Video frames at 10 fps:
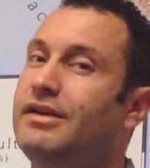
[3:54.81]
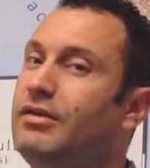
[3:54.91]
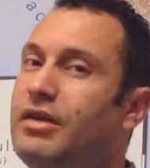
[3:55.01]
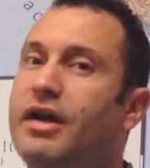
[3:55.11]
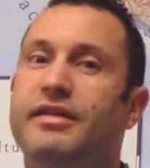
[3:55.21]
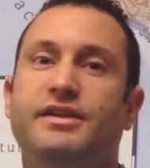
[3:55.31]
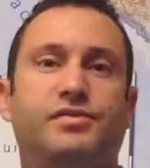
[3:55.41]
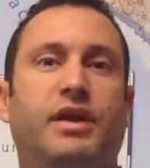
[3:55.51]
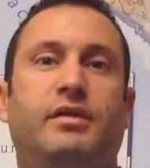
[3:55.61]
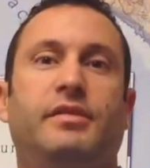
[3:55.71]
Now, a lot of
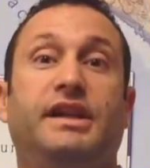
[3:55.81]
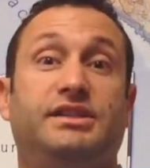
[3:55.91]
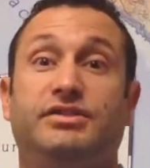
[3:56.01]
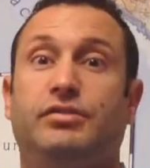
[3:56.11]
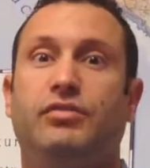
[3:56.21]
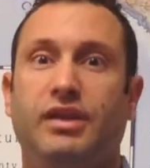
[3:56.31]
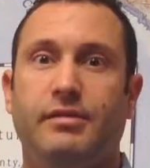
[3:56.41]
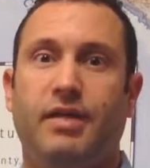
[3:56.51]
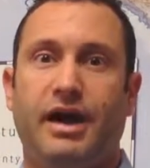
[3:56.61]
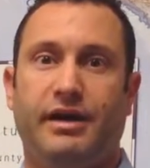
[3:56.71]
these recommendations are
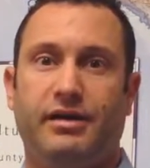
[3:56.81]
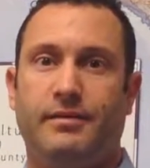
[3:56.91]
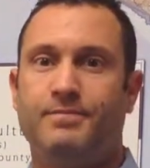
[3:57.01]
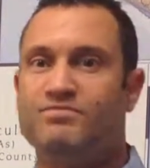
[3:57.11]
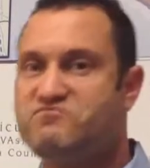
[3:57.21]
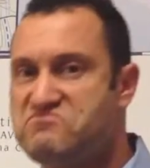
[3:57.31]
really minor.